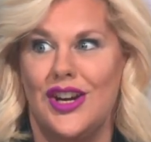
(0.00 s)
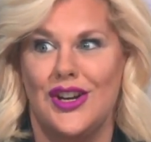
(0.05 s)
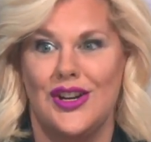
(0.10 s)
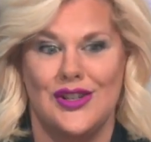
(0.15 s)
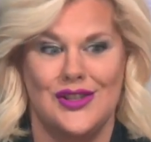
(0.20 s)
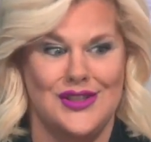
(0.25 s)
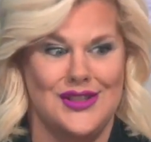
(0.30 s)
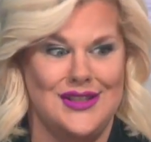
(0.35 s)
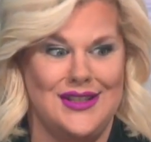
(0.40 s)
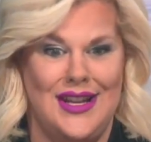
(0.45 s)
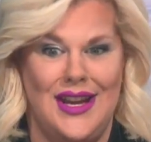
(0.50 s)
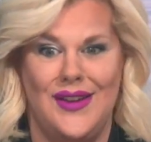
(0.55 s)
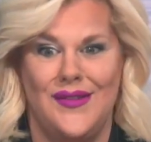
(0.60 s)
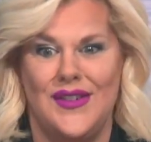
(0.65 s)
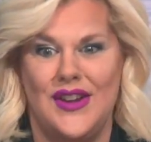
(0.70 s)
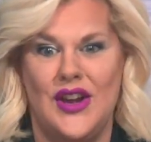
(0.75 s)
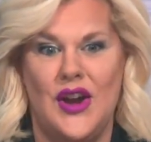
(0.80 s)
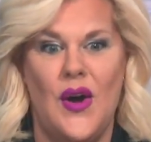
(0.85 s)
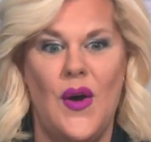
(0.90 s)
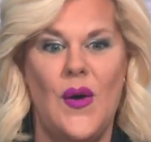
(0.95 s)
years,
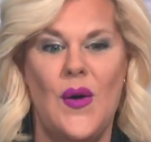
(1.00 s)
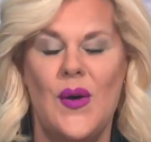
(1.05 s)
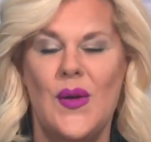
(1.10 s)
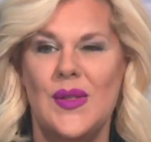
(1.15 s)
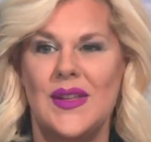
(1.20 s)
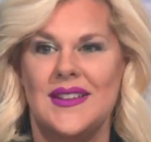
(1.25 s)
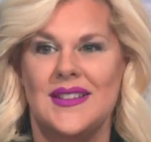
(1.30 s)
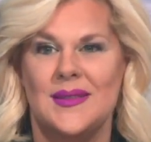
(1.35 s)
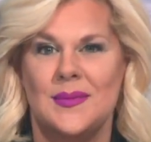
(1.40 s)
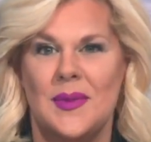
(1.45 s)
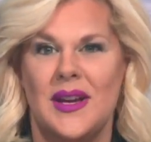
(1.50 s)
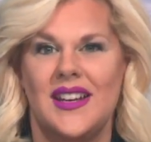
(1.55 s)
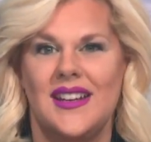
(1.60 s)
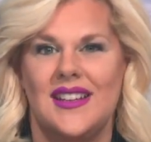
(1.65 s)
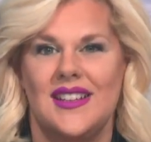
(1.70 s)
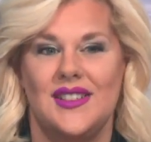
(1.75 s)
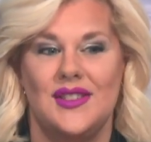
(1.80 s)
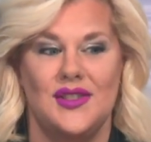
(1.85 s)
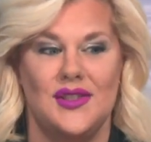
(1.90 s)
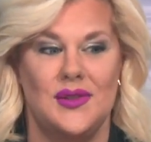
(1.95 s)
saving all this
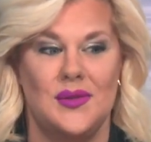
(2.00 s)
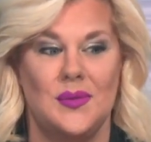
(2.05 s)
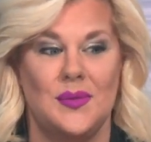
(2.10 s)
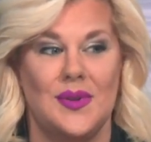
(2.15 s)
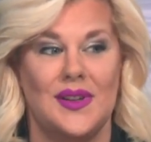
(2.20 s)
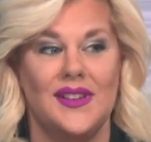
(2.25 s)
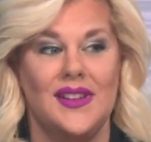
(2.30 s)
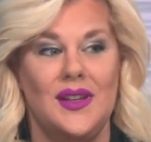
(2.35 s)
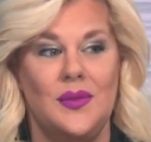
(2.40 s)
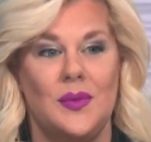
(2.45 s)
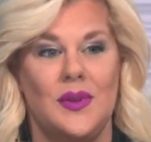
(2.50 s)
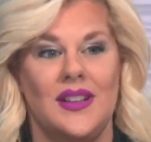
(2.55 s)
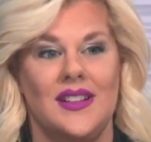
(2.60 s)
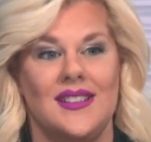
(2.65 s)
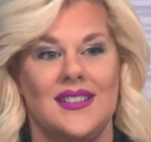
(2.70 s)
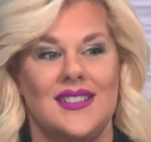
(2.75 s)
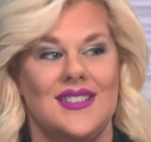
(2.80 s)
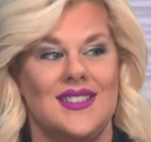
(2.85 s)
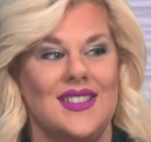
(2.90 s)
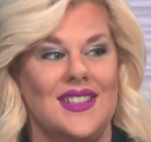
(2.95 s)
money. Do you really want
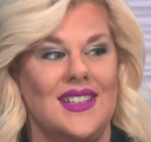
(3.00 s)
to